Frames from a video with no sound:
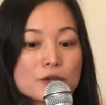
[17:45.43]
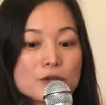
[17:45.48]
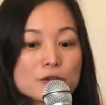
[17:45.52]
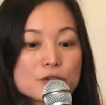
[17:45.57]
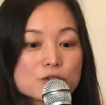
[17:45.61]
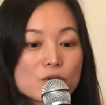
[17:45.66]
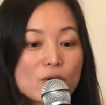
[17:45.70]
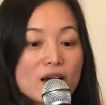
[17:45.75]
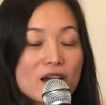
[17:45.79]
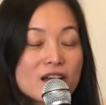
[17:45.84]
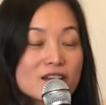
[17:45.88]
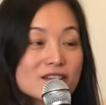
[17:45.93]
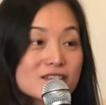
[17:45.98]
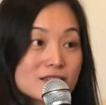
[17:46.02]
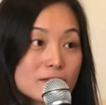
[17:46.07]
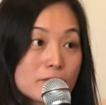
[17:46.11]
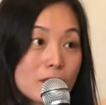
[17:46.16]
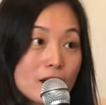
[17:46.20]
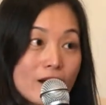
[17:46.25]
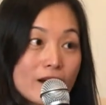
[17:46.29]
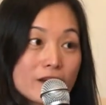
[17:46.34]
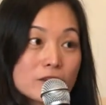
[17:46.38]
So I had
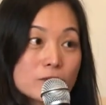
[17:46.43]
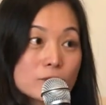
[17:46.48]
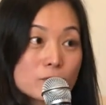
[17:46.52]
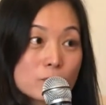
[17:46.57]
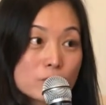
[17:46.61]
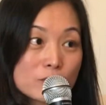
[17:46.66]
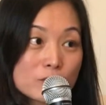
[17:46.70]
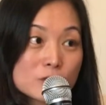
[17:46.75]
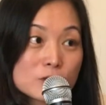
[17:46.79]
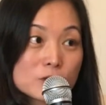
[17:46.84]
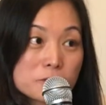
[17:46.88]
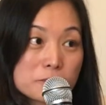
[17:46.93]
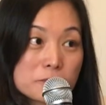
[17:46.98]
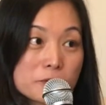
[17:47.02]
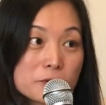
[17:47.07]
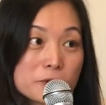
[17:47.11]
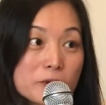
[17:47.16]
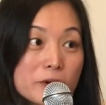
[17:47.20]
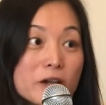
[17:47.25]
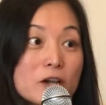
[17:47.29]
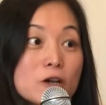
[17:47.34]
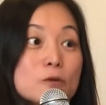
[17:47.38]
some guiding
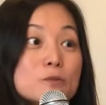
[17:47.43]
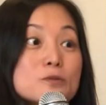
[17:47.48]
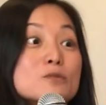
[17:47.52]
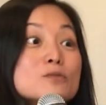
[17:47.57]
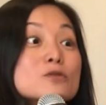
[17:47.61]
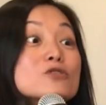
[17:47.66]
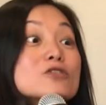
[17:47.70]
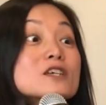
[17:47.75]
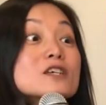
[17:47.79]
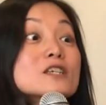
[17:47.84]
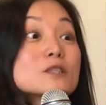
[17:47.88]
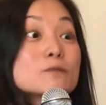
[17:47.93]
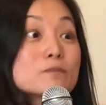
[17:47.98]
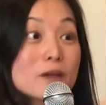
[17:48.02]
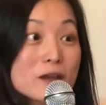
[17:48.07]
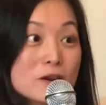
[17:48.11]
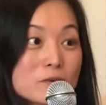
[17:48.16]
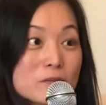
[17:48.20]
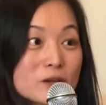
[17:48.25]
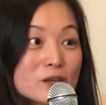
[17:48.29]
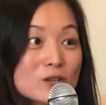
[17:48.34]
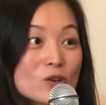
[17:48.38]
principle helps me to
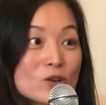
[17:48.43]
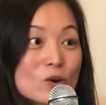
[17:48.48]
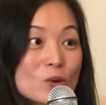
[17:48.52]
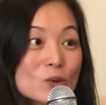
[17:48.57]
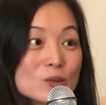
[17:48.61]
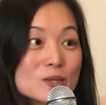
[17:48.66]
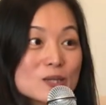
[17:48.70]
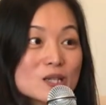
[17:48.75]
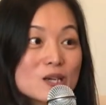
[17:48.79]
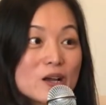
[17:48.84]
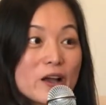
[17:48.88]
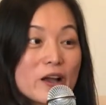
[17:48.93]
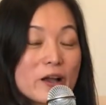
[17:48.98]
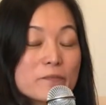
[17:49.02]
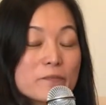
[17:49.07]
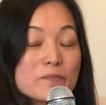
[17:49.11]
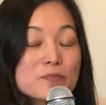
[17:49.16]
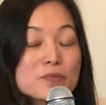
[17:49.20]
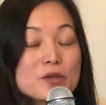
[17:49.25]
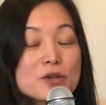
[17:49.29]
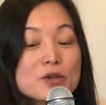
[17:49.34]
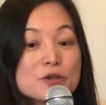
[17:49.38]
experiment all the
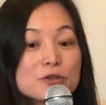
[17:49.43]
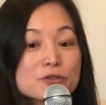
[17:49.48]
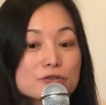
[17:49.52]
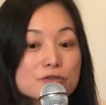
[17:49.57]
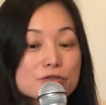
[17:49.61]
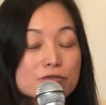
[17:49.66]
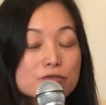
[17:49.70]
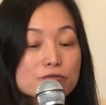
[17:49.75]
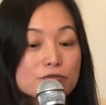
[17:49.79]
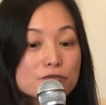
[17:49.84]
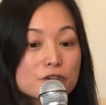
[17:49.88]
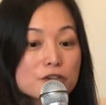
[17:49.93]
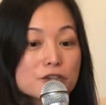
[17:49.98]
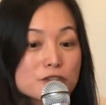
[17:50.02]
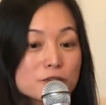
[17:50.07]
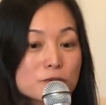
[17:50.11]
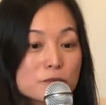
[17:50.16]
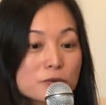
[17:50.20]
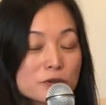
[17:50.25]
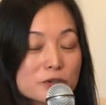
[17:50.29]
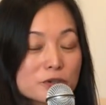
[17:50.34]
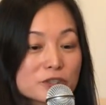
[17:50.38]
time. So the
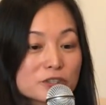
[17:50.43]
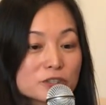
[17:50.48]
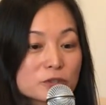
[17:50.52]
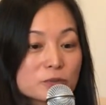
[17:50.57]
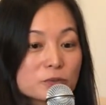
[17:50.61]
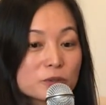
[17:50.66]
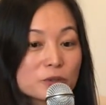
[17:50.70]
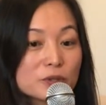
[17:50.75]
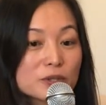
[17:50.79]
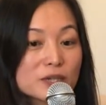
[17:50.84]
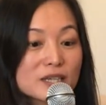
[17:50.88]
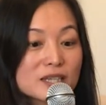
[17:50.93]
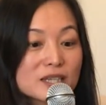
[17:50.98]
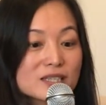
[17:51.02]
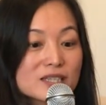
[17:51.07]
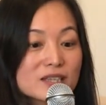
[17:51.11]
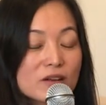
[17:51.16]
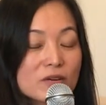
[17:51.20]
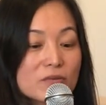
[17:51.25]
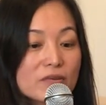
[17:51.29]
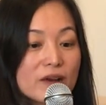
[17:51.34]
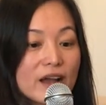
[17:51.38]
first principle is
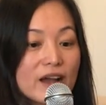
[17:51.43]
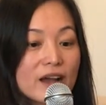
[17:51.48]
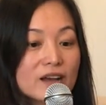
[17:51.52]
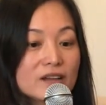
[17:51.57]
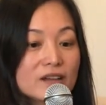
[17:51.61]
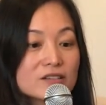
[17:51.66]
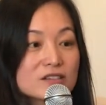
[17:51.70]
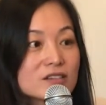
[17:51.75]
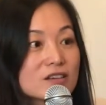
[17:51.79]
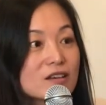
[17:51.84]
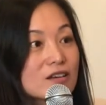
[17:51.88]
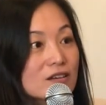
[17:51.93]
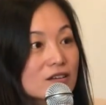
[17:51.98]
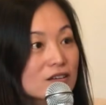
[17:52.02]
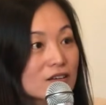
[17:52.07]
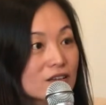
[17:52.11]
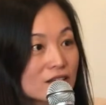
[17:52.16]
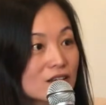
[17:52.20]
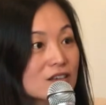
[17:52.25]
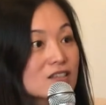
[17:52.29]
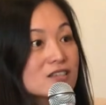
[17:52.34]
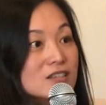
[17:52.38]
around
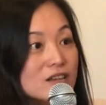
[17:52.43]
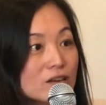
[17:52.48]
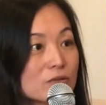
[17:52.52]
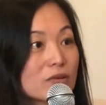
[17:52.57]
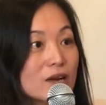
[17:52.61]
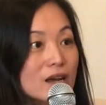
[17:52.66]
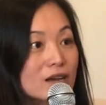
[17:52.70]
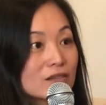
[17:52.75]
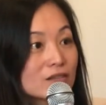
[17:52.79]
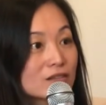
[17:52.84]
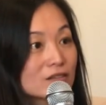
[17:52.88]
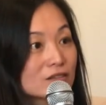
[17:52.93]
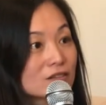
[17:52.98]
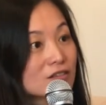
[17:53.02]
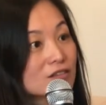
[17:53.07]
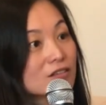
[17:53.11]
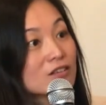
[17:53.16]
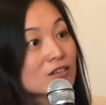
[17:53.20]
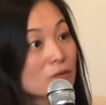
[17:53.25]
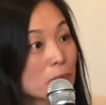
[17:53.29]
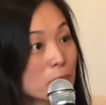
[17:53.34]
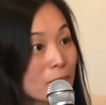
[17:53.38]

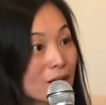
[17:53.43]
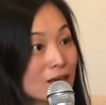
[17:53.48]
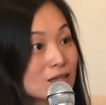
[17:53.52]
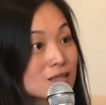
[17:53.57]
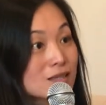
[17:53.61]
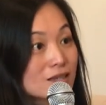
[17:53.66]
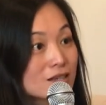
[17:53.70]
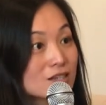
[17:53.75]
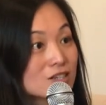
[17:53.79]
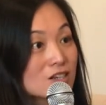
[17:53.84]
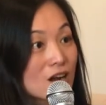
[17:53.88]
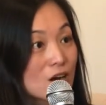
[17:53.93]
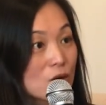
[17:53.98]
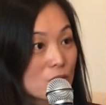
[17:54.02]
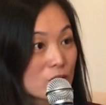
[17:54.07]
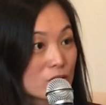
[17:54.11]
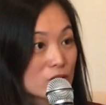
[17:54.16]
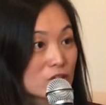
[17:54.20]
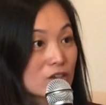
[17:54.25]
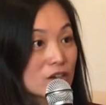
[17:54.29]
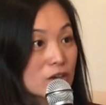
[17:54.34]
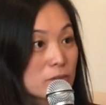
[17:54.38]
the message I
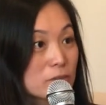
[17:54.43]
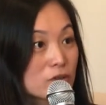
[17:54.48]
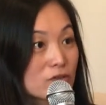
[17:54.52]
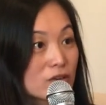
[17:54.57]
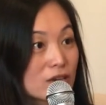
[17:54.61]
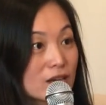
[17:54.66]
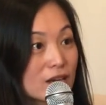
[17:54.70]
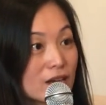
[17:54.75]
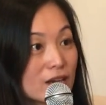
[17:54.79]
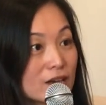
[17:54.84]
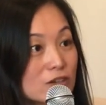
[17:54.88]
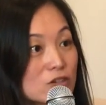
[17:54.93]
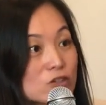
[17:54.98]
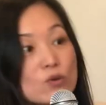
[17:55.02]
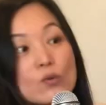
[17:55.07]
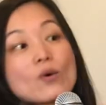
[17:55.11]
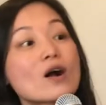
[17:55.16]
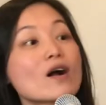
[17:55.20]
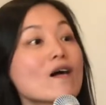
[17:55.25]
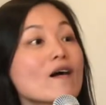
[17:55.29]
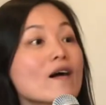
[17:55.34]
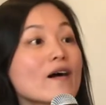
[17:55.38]
want to communicate. So
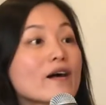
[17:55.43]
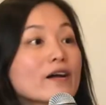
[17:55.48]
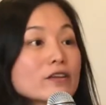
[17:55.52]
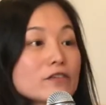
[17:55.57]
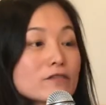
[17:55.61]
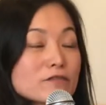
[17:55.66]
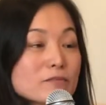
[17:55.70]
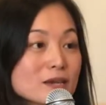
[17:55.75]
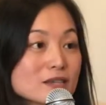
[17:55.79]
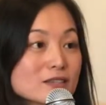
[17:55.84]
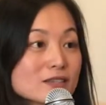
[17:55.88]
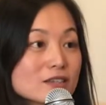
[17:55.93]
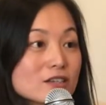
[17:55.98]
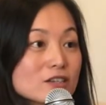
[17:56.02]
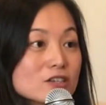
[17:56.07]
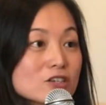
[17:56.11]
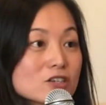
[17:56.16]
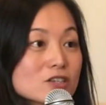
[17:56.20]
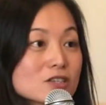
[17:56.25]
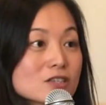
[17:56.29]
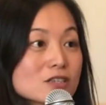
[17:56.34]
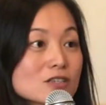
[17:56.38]
what kind of
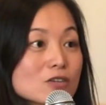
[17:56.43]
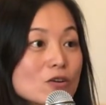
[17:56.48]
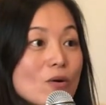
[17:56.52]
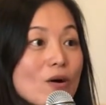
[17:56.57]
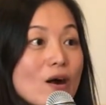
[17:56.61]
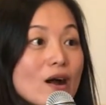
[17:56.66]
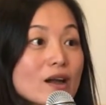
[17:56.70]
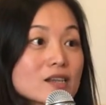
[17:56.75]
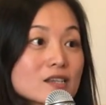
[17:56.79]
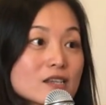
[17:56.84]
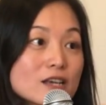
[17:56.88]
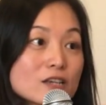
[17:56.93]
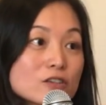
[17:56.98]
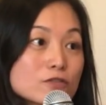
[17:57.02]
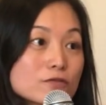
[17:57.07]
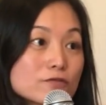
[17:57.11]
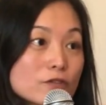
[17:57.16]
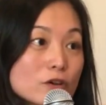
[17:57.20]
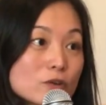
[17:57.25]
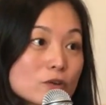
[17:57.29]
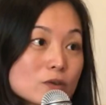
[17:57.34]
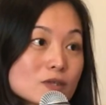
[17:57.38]
messages? So I tend to
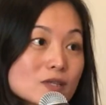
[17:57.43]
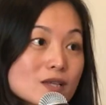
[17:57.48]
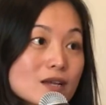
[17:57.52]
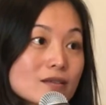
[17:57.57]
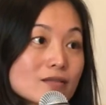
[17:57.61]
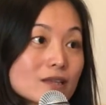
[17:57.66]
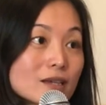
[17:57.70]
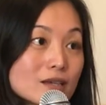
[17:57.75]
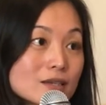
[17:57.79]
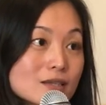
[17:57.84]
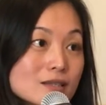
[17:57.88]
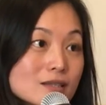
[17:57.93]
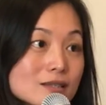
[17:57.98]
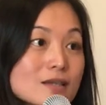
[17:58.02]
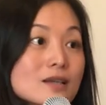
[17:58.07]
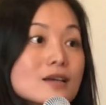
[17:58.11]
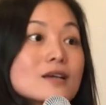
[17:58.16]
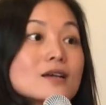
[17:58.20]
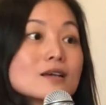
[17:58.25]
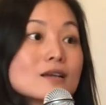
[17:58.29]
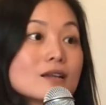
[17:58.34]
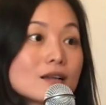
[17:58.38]
focus on things
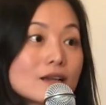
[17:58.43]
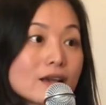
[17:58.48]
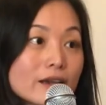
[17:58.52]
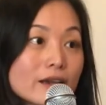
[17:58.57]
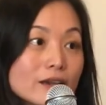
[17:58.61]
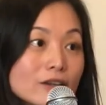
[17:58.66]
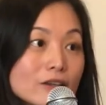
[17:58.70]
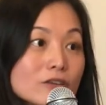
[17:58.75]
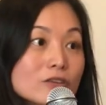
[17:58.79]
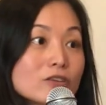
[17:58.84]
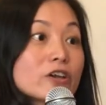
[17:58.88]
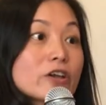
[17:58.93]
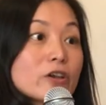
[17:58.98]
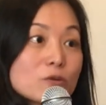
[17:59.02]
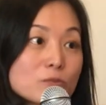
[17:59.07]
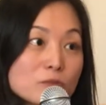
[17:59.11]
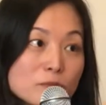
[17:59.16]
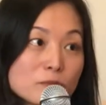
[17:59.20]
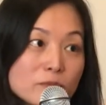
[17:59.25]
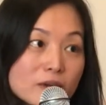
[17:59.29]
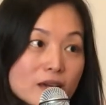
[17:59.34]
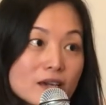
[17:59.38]
like the
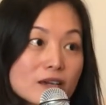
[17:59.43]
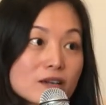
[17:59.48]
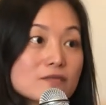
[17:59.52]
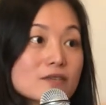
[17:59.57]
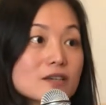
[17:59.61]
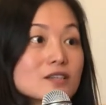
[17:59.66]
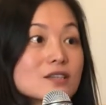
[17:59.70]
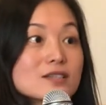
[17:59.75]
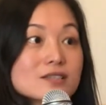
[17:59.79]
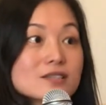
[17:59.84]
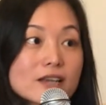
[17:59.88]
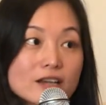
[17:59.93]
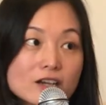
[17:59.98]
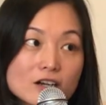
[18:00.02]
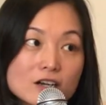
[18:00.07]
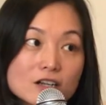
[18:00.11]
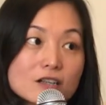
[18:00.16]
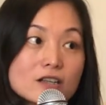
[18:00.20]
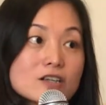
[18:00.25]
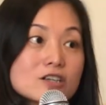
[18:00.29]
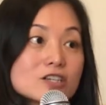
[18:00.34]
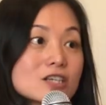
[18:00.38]
human behavior, the
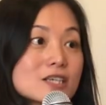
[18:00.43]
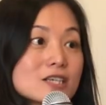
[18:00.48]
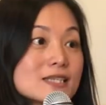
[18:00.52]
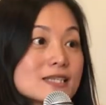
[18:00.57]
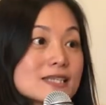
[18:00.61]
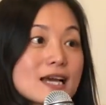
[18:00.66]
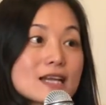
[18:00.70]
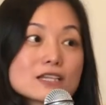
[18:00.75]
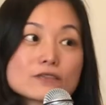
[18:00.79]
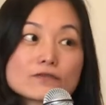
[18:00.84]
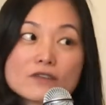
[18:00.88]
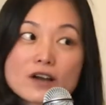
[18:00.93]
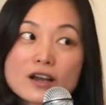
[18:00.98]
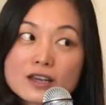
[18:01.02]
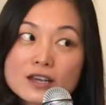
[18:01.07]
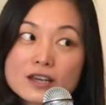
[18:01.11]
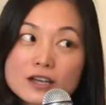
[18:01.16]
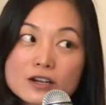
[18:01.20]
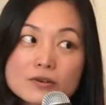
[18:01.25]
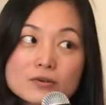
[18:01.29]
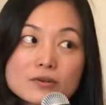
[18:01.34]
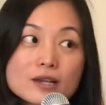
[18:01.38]
psychology,
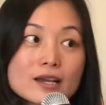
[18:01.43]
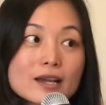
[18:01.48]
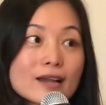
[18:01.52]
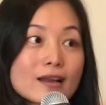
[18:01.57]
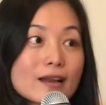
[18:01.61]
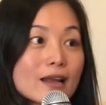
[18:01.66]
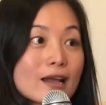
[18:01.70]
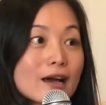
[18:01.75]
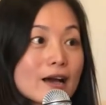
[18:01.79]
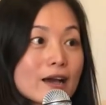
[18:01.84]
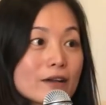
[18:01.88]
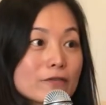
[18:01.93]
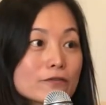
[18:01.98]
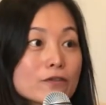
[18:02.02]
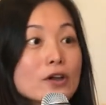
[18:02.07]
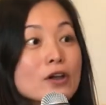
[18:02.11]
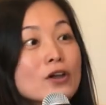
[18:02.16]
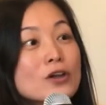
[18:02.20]
satisfying career and life.